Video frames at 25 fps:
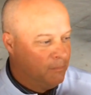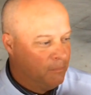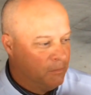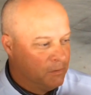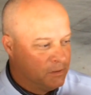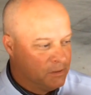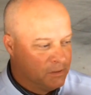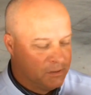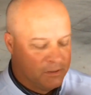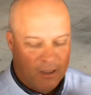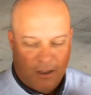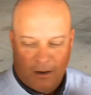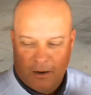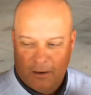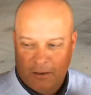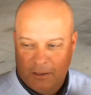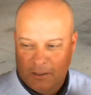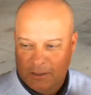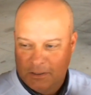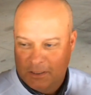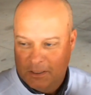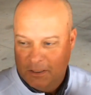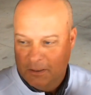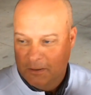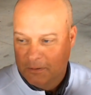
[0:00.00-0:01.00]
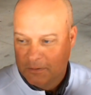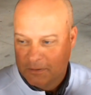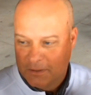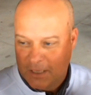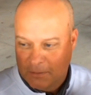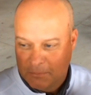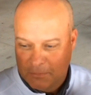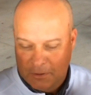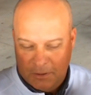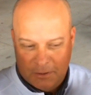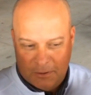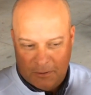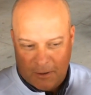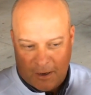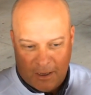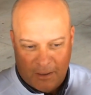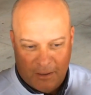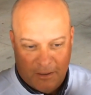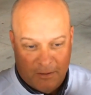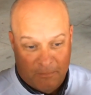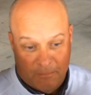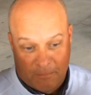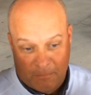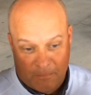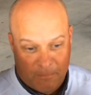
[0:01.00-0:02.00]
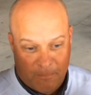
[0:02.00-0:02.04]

which is not an excuse. I'm just trying to,